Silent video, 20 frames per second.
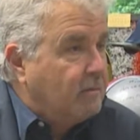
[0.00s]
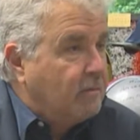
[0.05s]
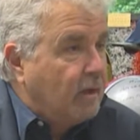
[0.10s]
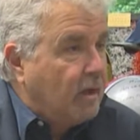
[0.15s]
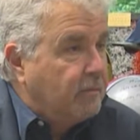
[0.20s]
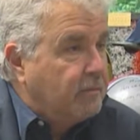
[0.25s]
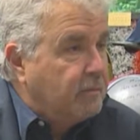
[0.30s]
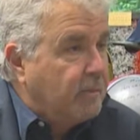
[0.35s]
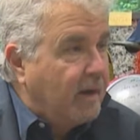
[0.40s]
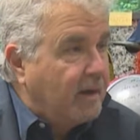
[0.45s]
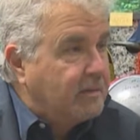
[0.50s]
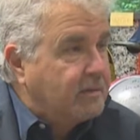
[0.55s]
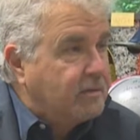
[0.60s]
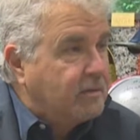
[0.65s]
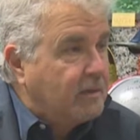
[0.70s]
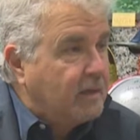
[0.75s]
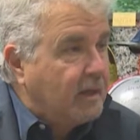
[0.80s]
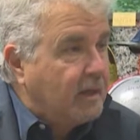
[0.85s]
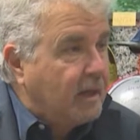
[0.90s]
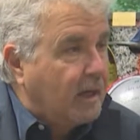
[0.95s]
loved my
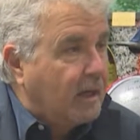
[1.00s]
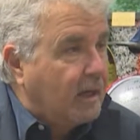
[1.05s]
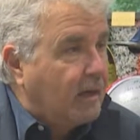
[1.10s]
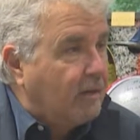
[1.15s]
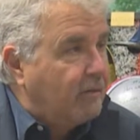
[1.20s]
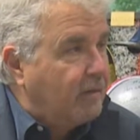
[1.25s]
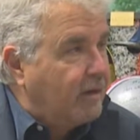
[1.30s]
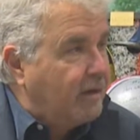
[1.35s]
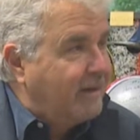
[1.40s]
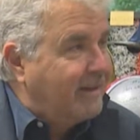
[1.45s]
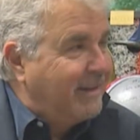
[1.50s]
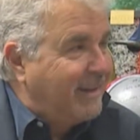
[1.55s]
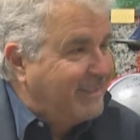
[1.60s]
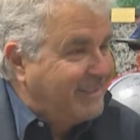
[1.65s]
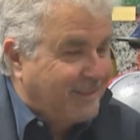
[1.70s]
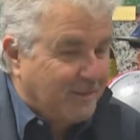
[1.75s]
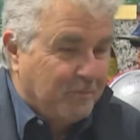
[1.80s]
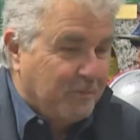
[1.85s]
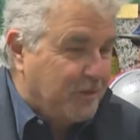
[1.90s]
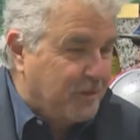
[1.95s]
singing of it. And they
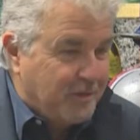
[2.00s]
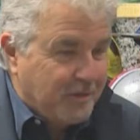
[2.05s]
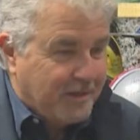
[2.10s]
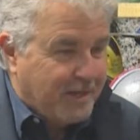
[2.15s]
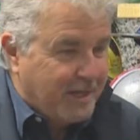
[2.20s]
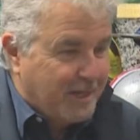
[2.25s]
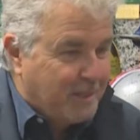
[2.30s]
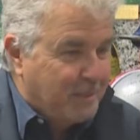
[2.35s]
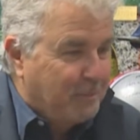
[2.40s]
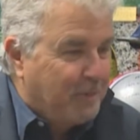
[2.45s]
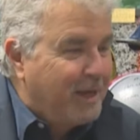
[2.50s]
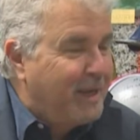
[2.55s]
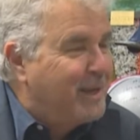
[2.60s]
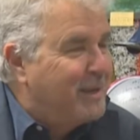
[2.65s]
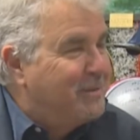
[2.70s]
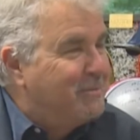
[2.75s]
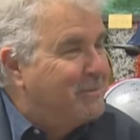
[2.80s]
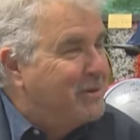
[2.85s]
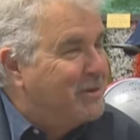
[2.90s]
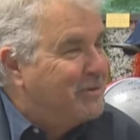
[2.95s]
said, well, you need to be
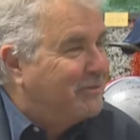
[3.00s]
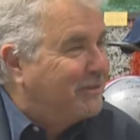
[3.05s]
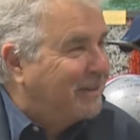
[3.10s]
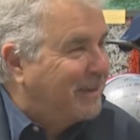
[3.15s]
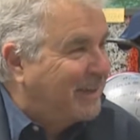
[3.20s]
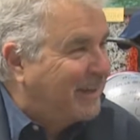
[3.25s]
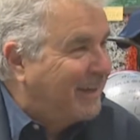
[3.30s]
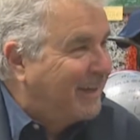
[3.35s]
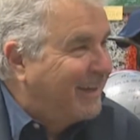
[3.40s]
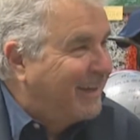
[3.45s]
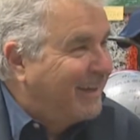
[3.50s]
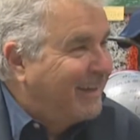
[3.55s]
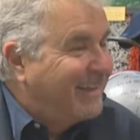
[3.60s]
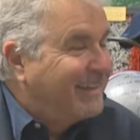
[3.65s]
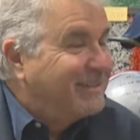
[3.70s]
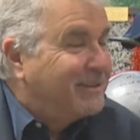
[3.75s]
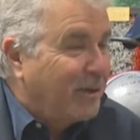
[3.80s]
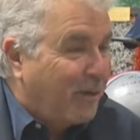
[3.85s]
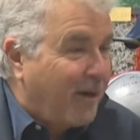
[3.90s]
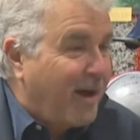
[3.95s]
in the movie.
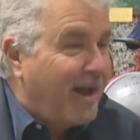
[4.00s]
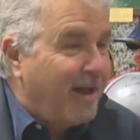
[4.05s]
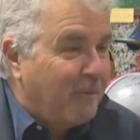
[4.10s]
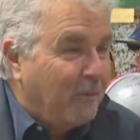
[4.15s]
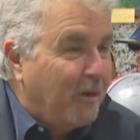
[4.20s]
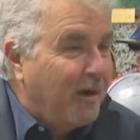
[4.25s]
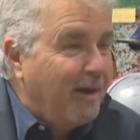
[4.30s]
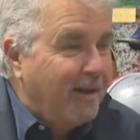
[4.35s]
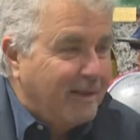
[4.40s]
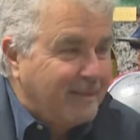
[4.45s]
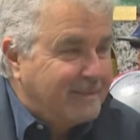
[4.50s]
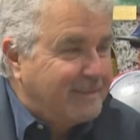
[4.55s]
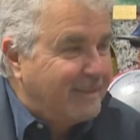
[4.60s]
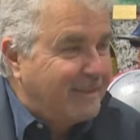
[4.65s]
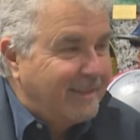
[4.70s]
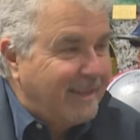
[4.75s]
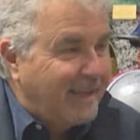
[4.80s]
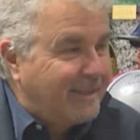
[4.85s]
So I was, and